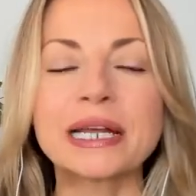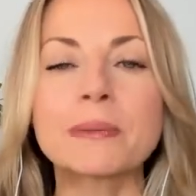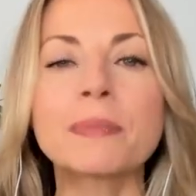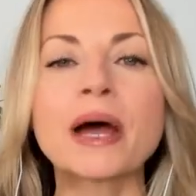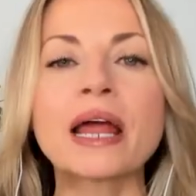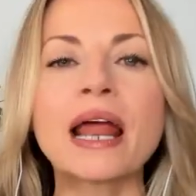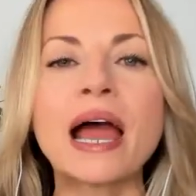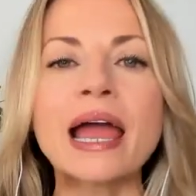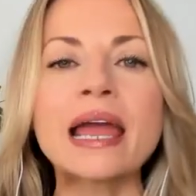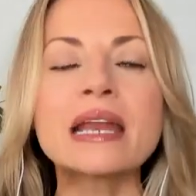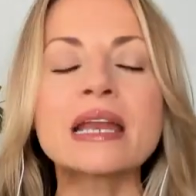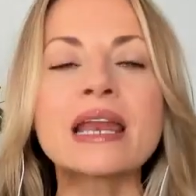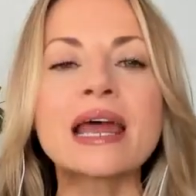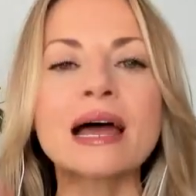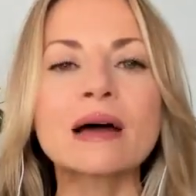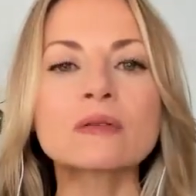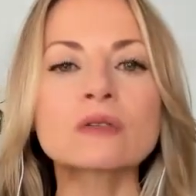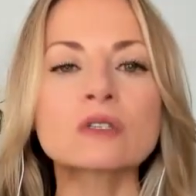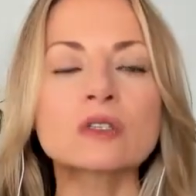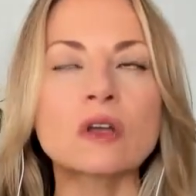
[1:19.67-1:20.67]
But I
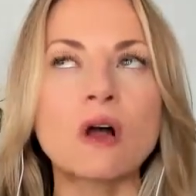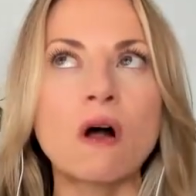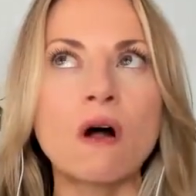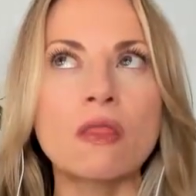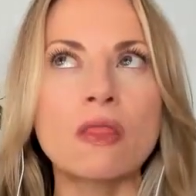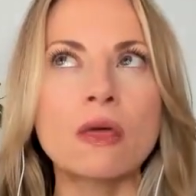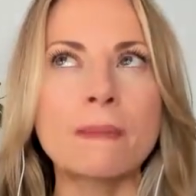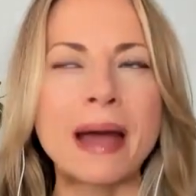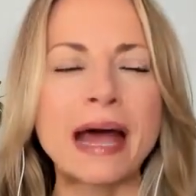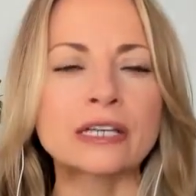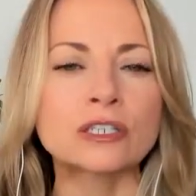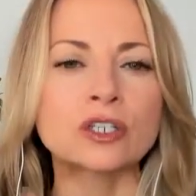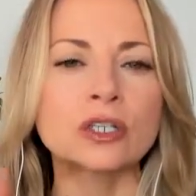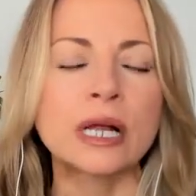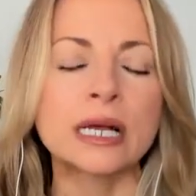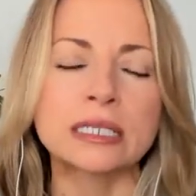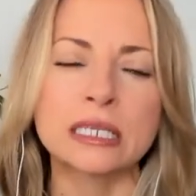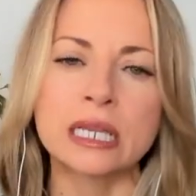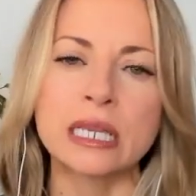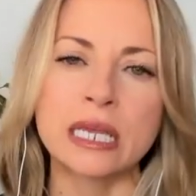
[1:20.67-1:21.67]
announced on the
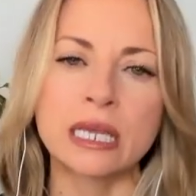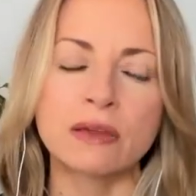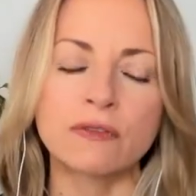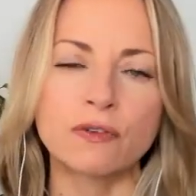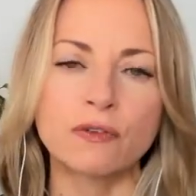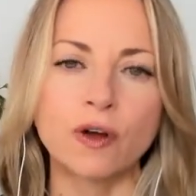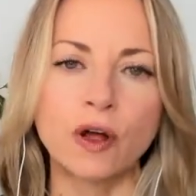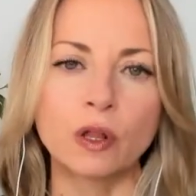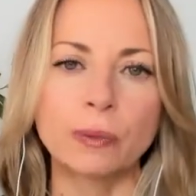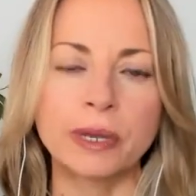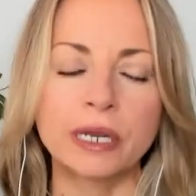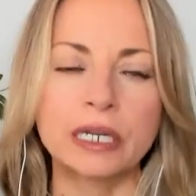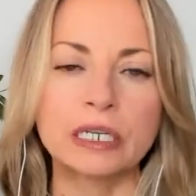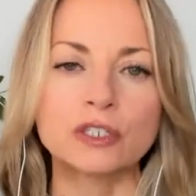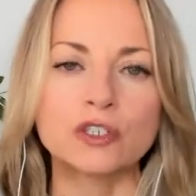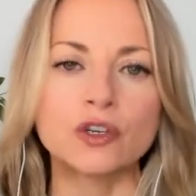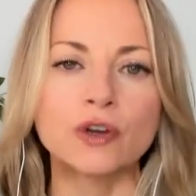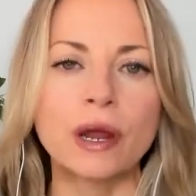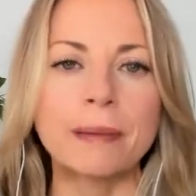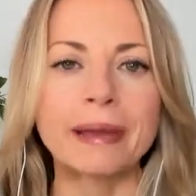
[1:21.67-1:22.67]
masterclass, and I think if you follow me on
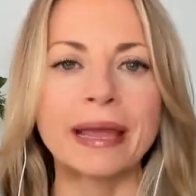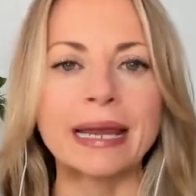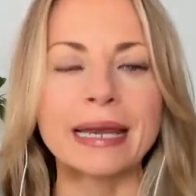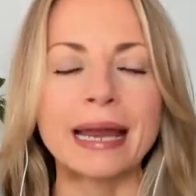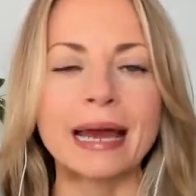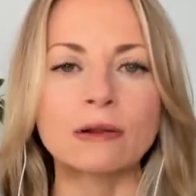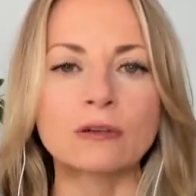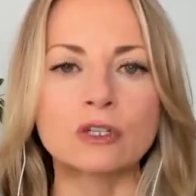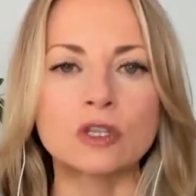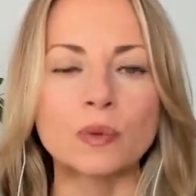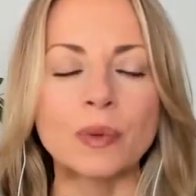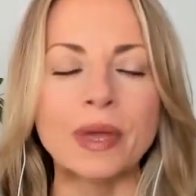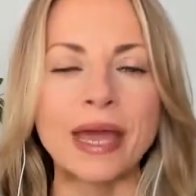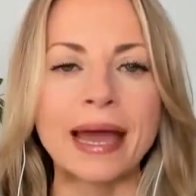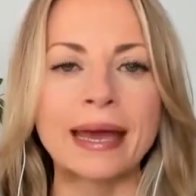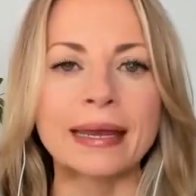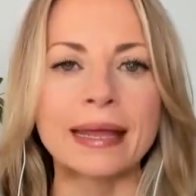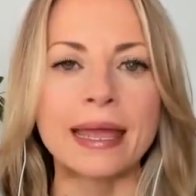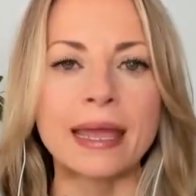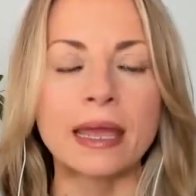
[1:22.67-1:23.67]
Instagram, I announced that we
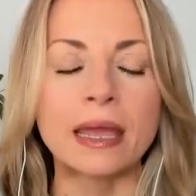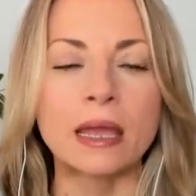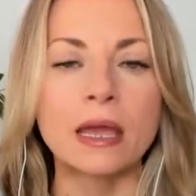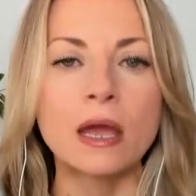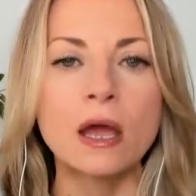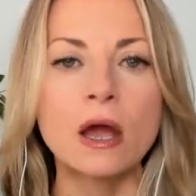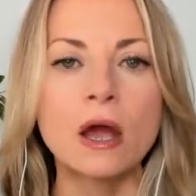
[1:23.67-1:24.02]
had a